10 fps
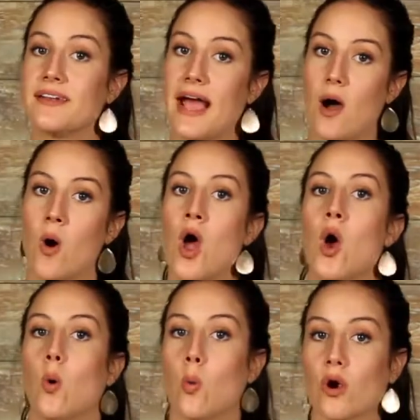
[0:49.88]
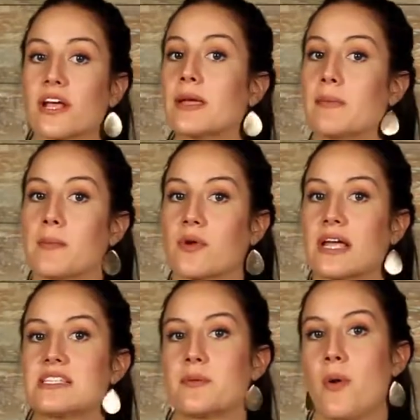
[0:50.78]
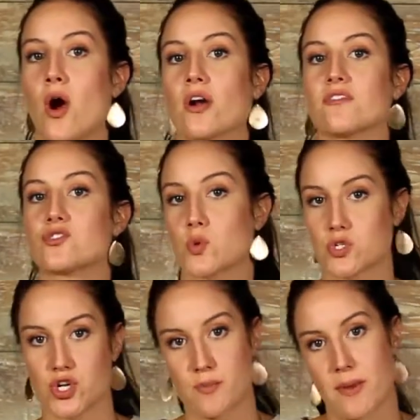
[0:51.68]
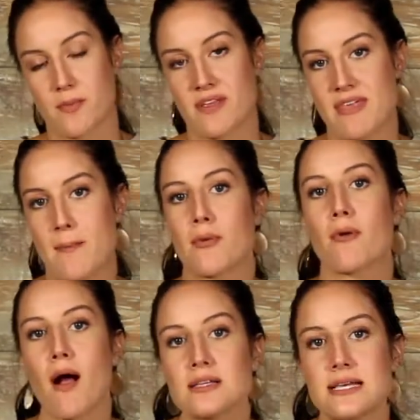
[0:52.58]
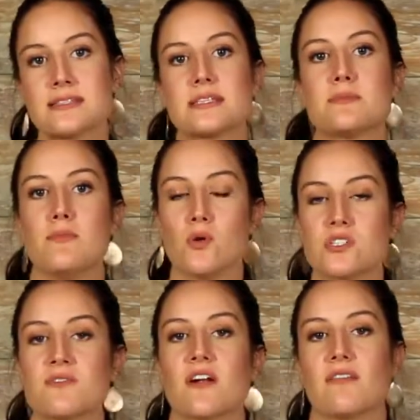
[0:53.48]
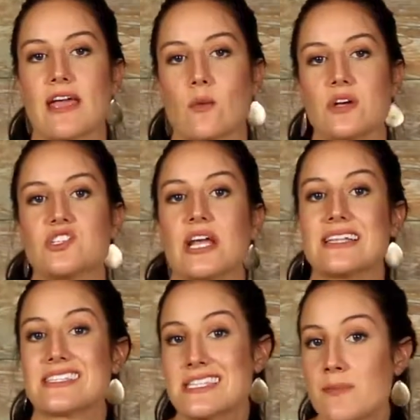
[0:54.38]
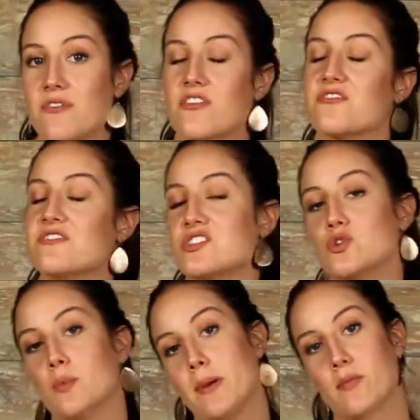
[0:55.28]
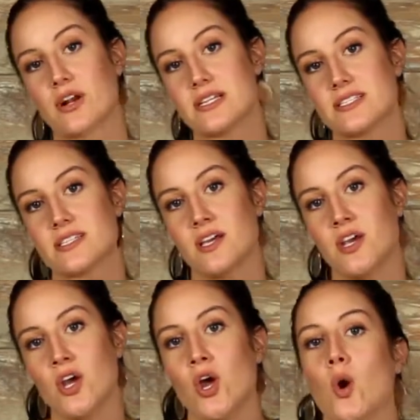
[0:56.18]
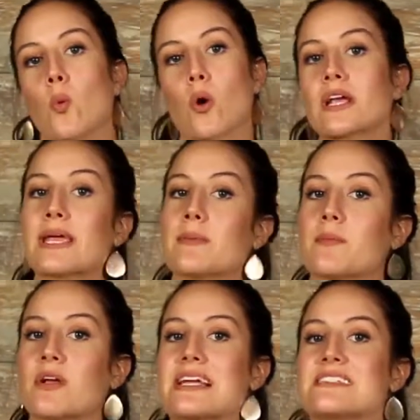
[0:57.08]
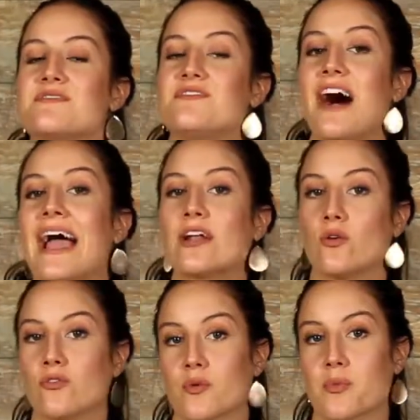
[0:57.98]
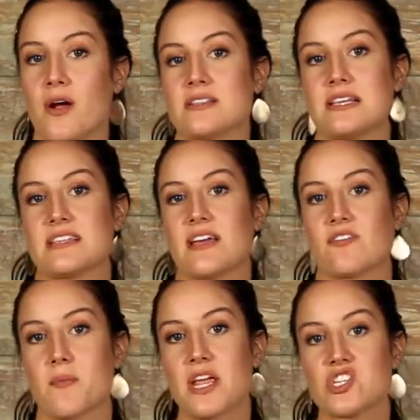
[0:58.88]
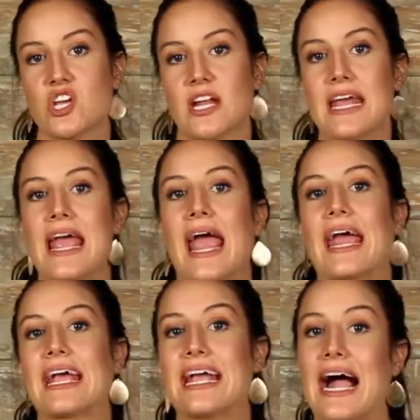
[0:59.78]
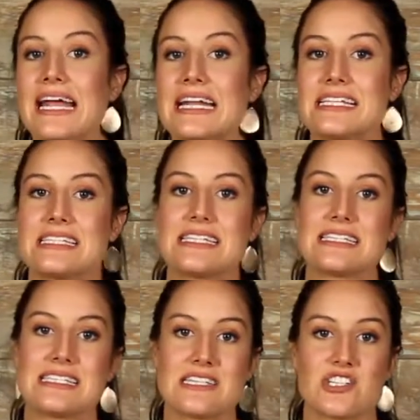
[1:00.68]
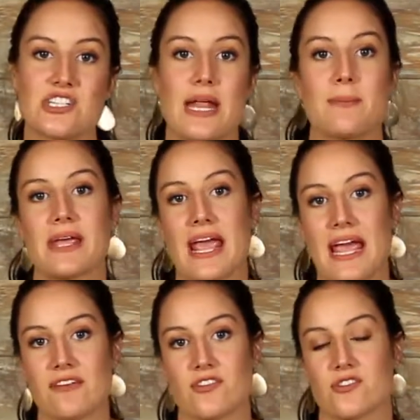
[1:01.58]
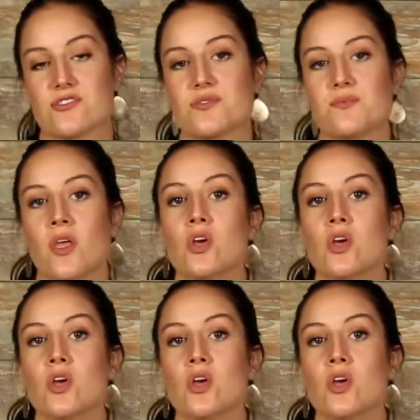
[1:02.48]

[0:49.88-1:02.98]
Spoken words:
Now, working memory is the part of short-term memory that processes most of our language and some of our visual memories. Working memory is vital for processing information and guidance in decision and behaviors.